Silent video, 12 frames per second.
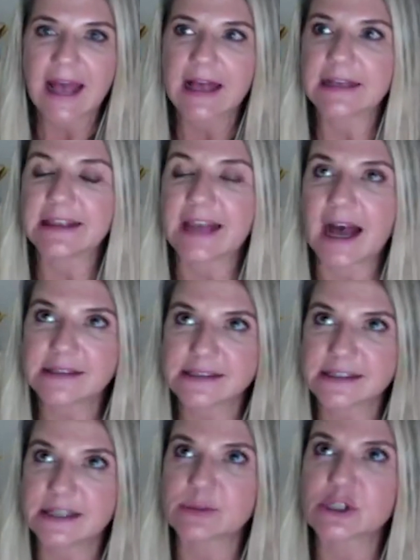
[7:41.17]
And that
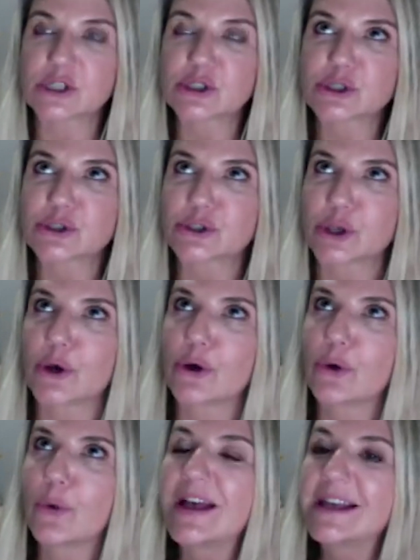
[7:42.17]
seems
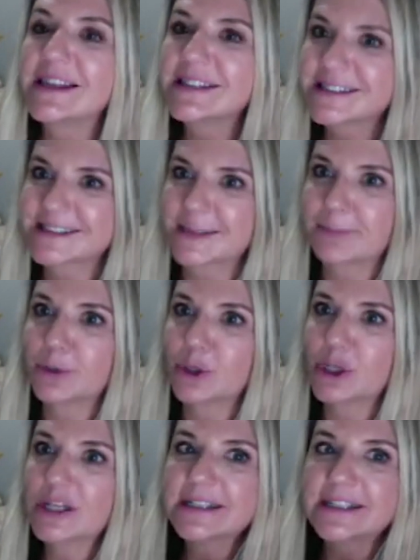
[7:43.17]
so
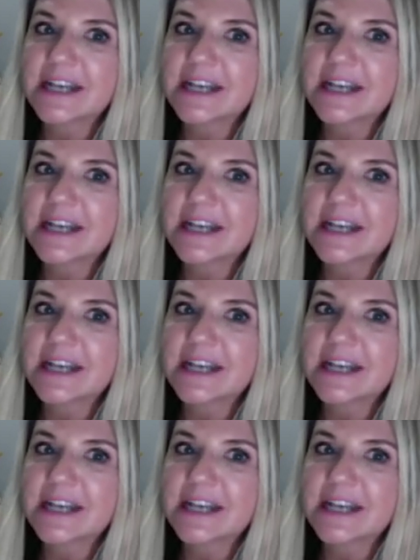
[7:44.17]
simple.